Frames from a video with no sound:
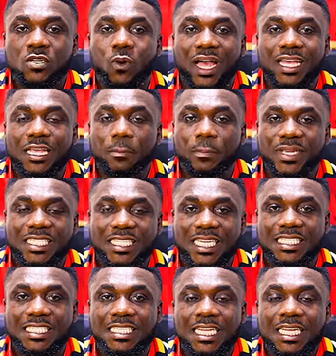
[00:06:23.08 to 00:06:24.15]
no aye
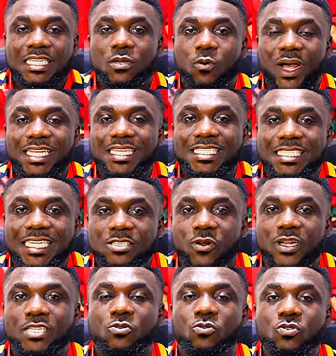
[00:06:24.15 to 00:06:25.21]
pictures no aye say
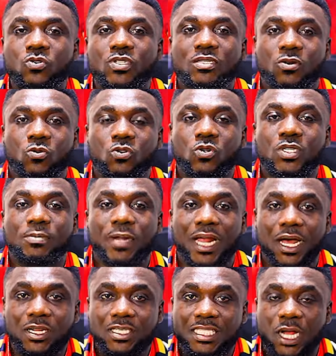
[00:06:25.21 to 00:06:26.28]
no the Kudus
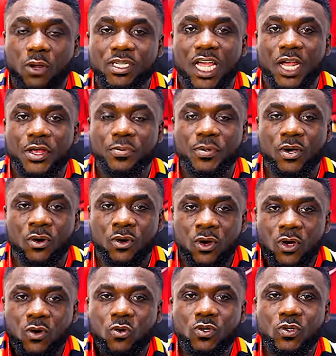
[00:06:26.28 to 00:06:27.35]
bra Saudi Arabia
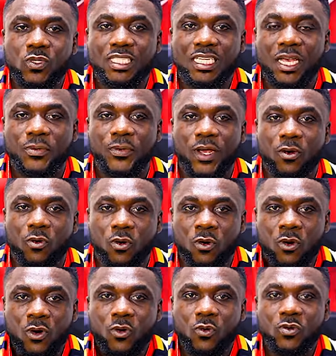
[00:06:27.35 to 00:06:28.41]
Kudus ya twen
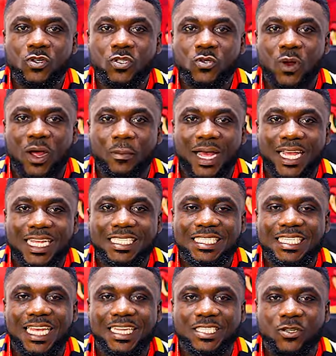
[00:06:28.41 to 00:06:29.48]
wo Kudus wan ba yan
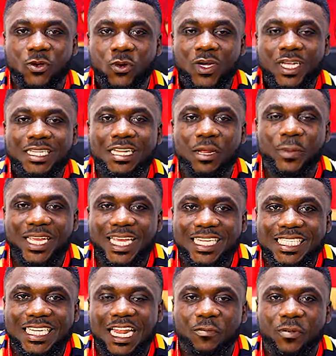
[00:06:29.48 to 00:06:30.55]
tiasi o the
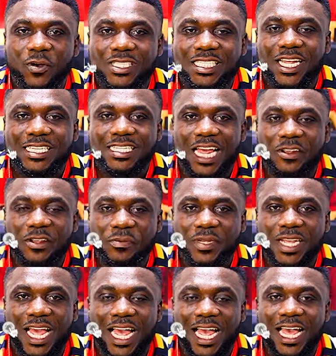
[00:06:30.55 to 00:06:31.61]
biggest club in Saudi
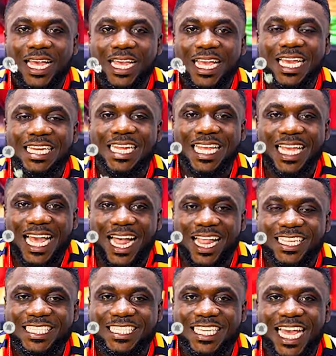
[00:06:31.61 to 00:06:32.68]
Arabia and
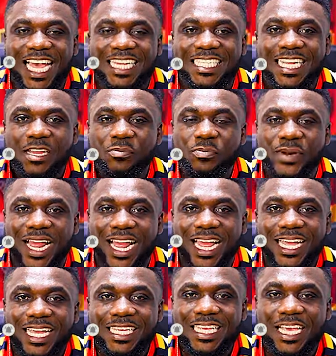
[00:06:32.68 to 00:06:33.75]
ality had bra
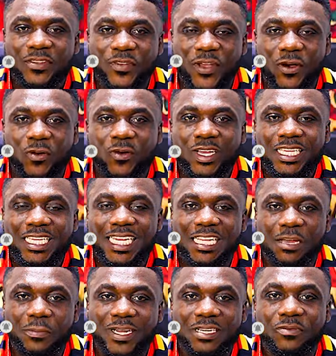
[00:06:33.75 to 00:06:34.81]
ya twen o ya
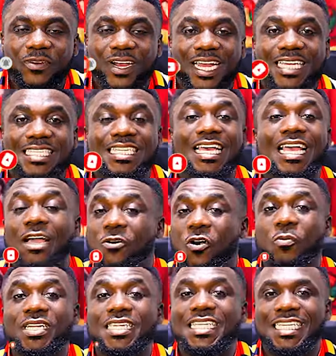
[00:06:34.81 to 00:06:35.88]
ne empeni fu akasa en
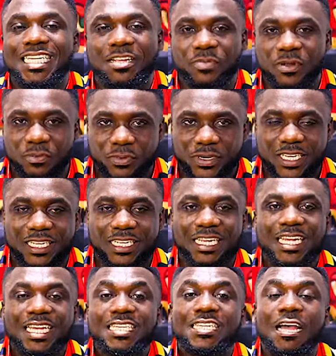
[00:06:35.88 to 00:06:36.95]
komoni de na ebebre
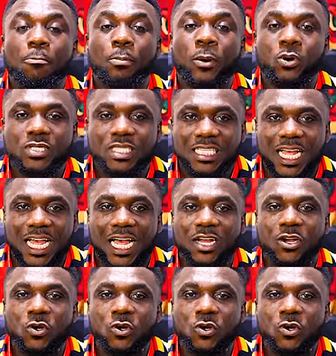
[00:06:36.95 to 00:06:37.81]
na poster